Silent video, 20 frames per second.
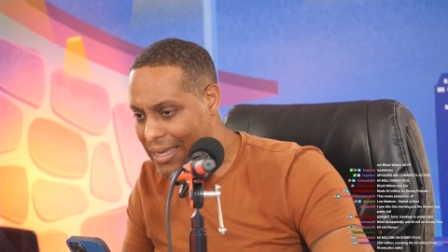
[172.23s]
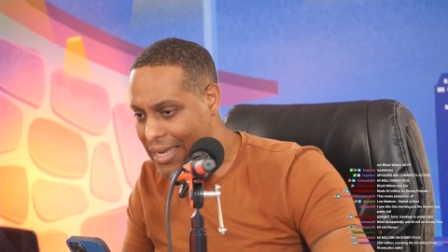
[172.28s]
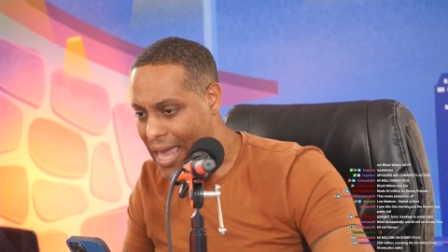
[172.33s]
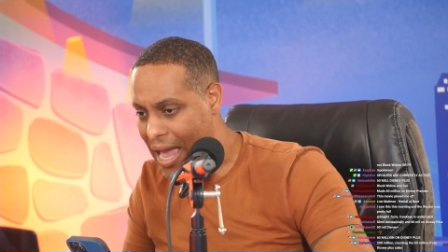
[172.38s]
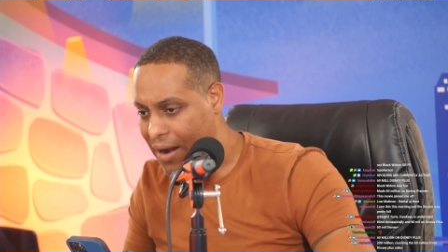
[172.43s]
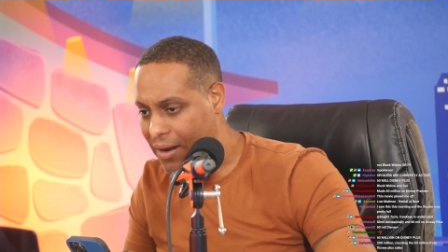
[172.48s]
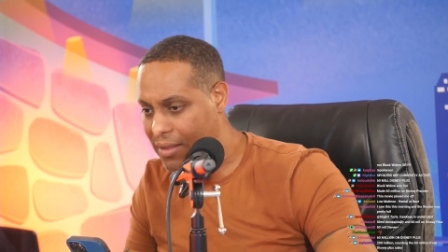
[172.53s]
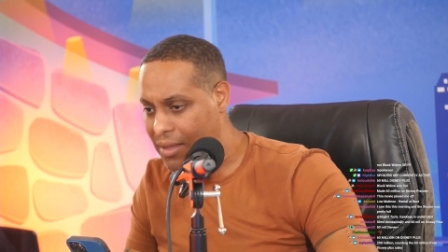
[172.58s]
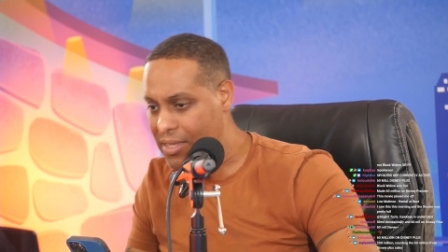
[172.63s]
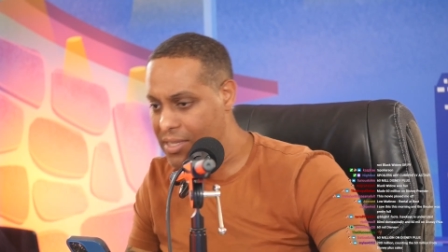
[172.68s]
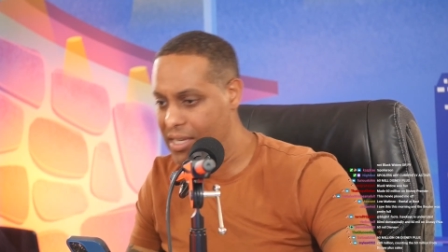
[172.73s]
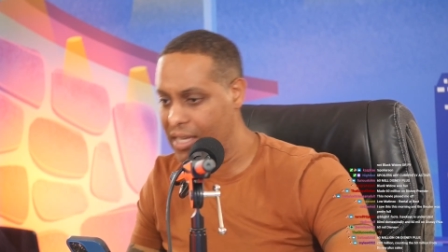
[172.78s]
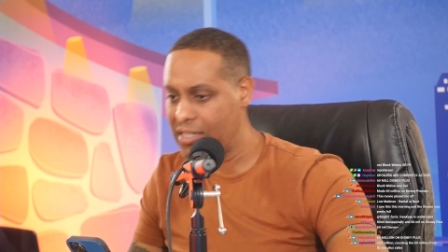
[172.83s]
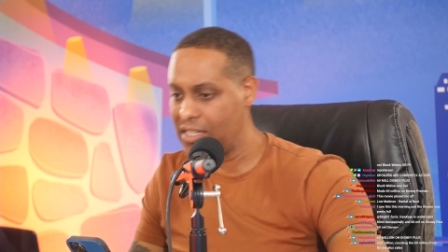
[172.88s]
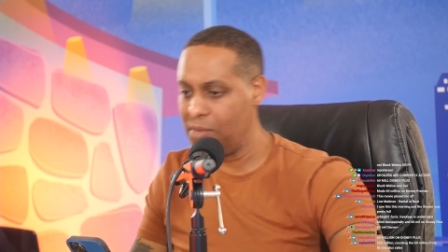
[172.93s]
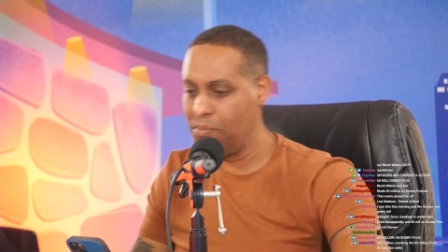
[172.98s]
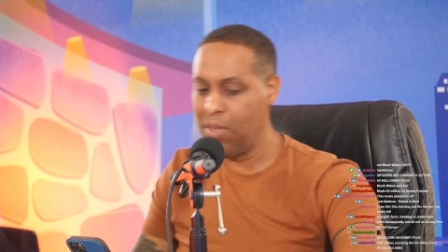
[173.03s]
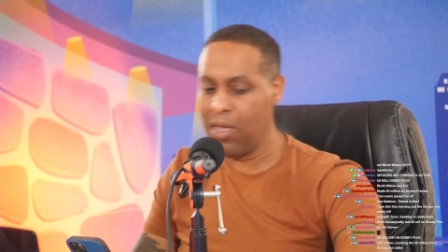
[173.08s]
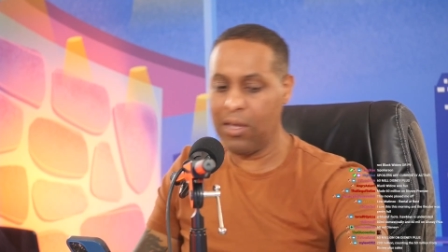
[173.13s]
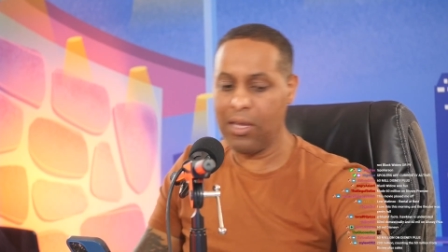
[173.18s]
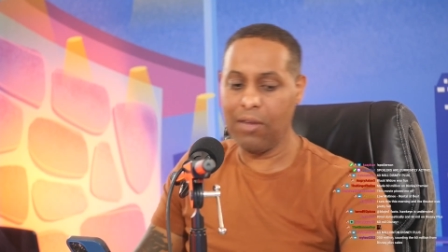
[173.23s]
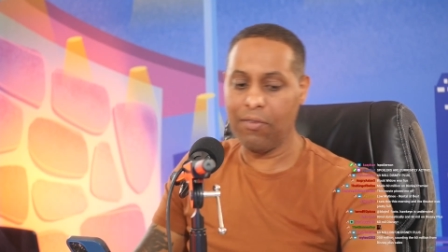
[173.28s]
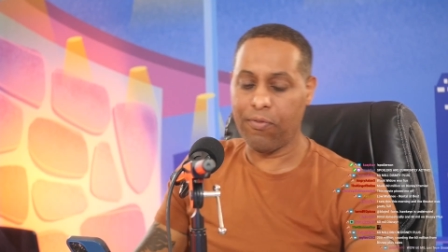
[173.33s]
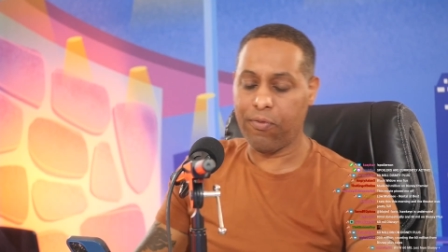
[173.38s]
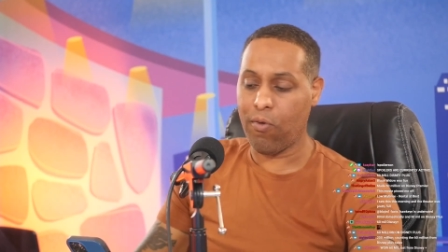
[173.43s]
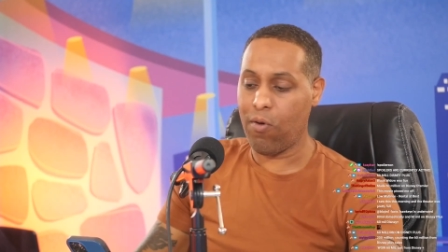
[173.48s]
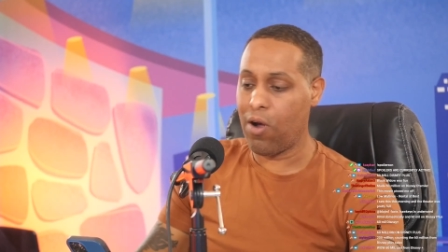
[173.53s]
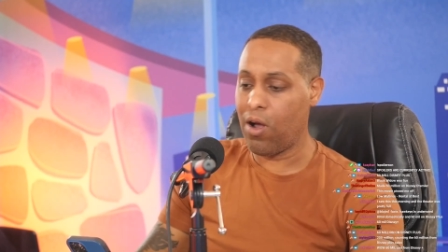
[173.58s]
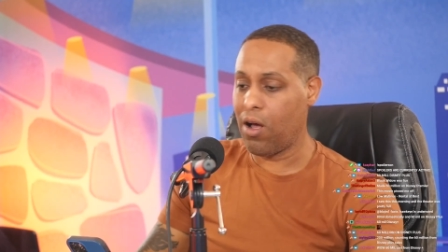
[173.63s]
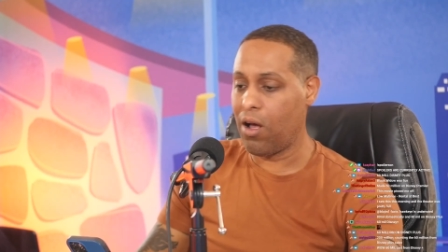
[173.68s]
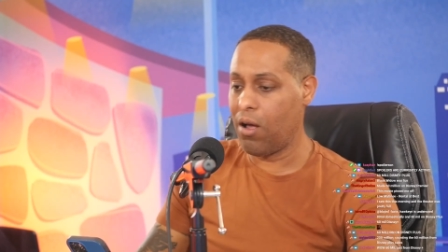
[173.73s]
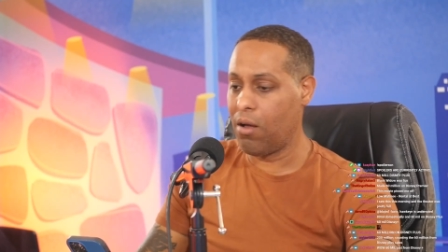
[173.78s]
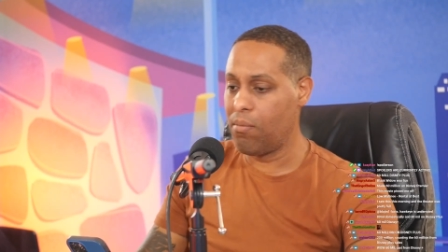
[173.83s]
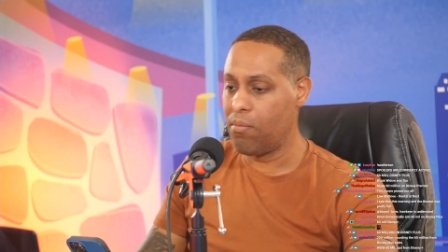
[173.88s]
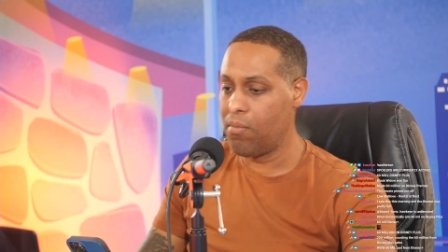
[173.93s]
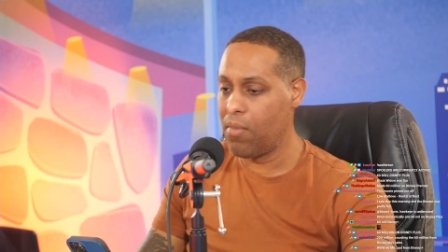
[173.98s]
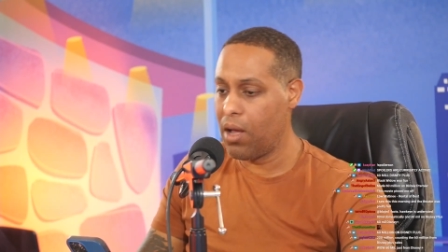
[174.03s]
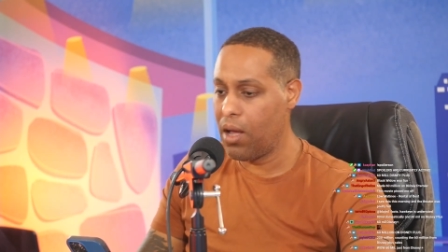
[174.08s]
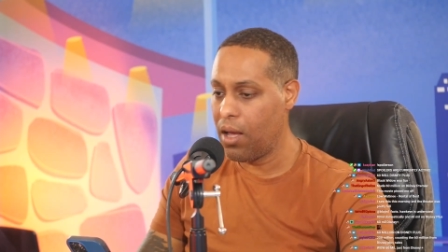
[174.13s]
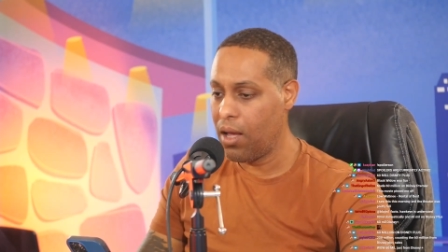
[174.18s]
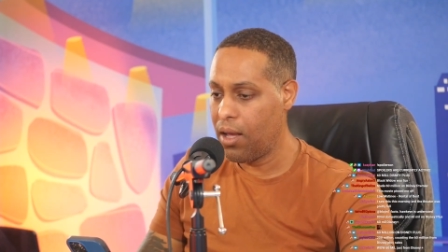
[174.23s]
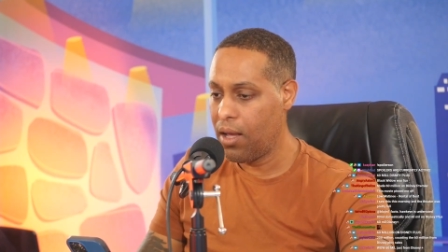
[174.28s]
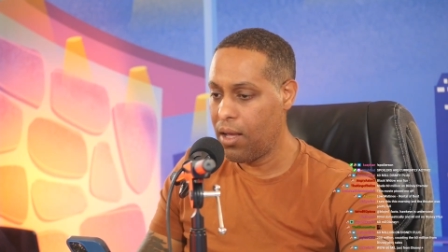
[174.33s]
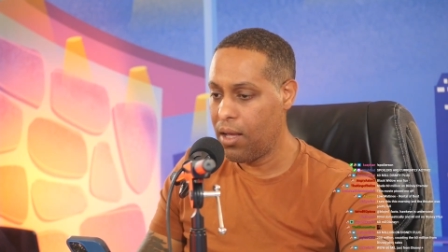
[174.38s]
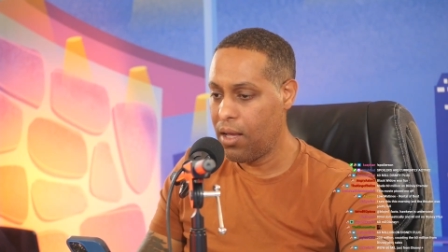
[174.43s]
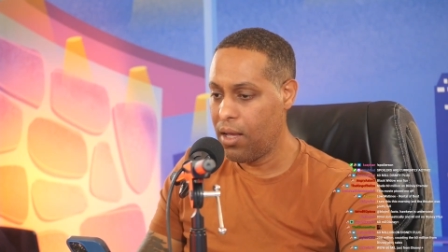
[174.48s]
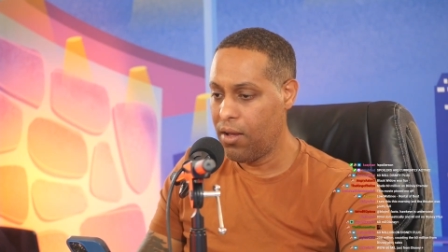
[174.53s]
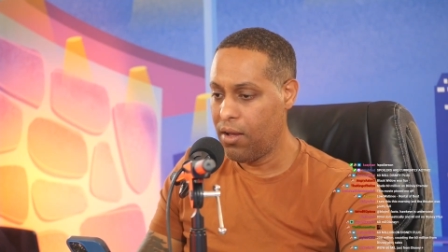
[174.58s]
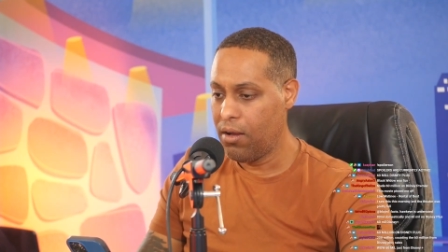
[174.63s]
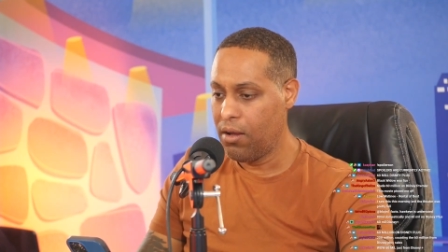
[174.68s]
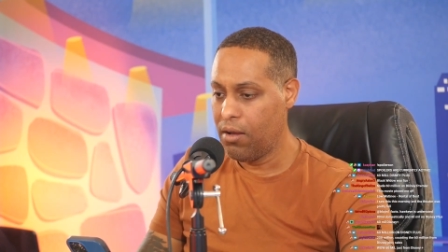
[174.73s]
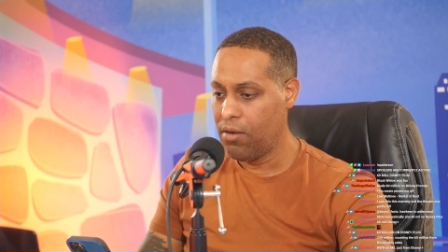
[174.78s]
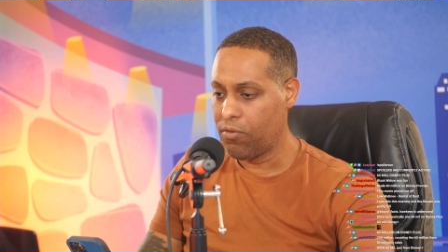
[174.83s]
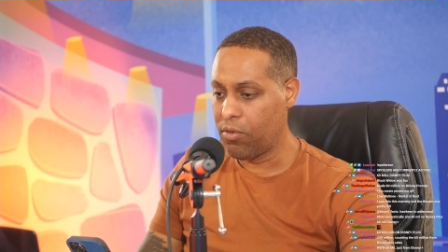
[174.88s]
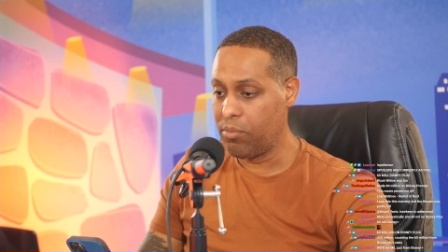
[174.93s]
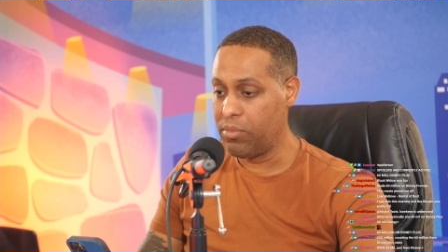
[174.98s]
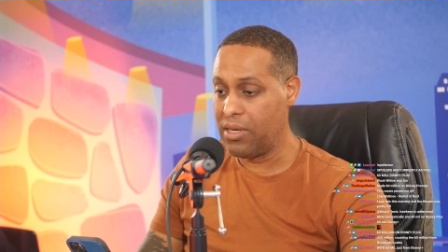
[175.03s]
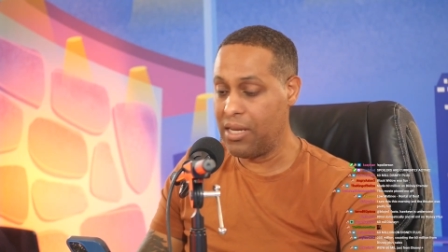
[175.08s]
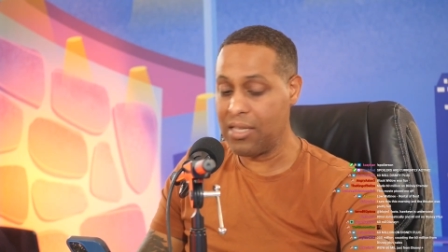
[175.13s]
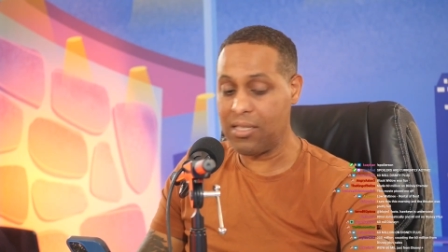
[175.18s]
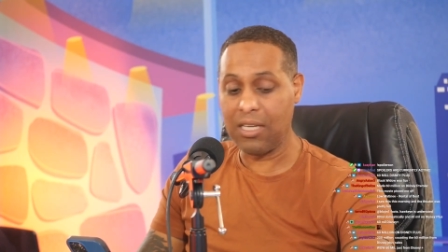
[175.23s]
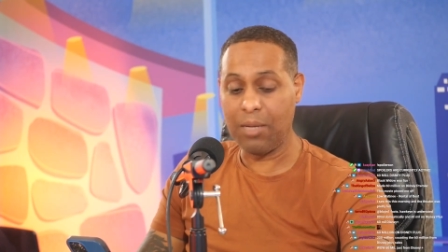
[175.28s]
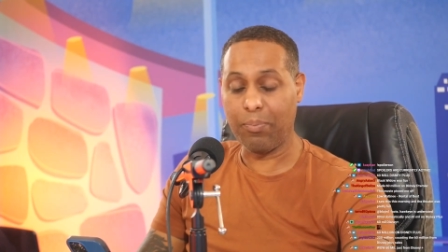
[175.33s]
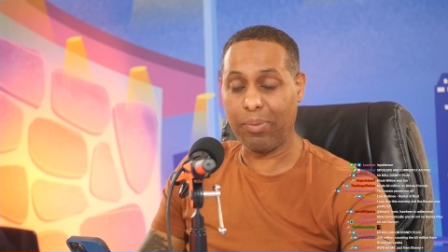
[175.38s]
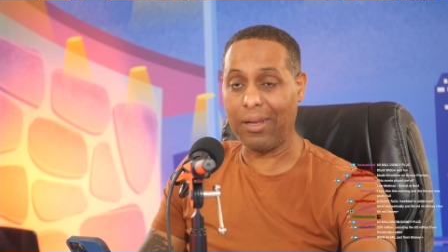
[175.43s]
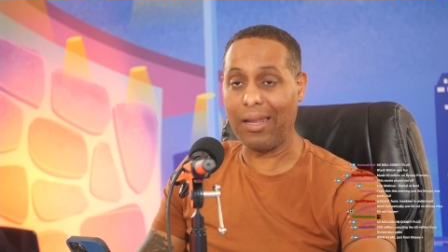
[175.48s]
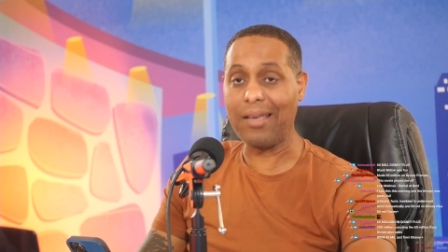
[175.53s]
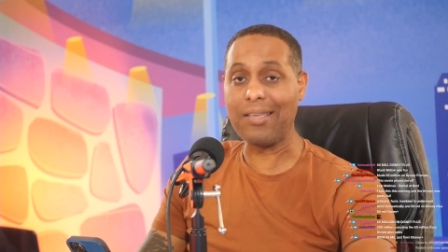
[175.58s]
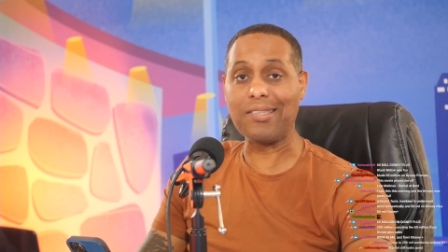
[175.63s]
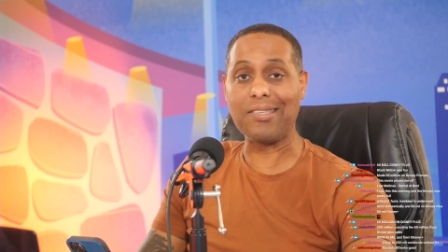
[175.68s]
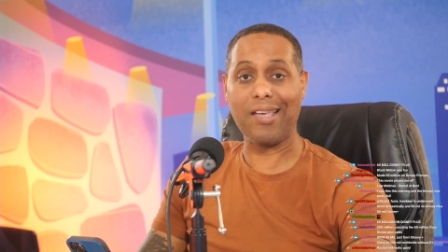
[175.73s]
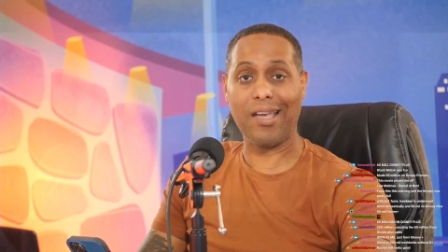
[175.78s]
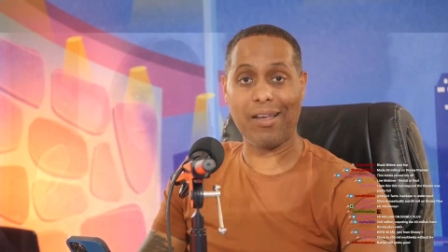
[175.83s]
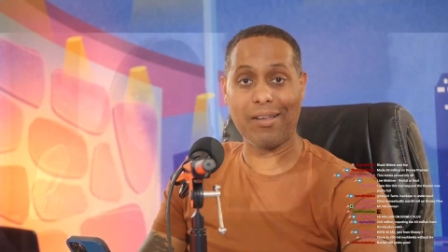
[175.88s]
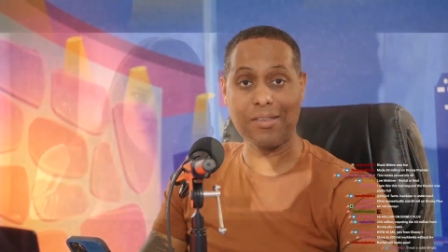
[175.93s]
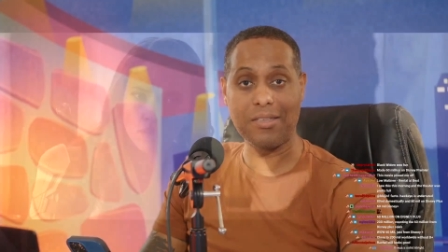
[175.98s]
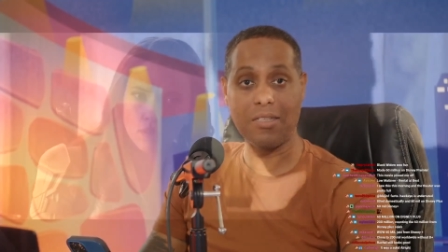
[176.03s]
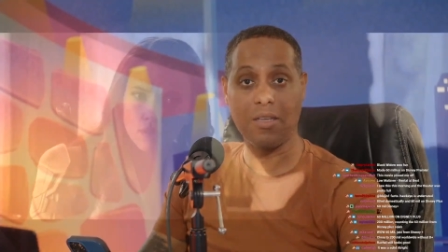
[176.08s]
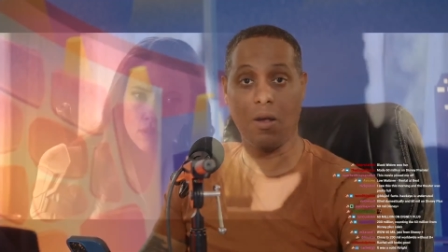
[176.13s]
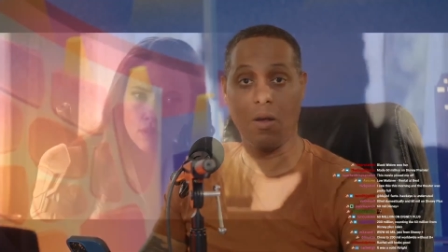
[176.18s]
counting the sixty million from from Disney Plus sales.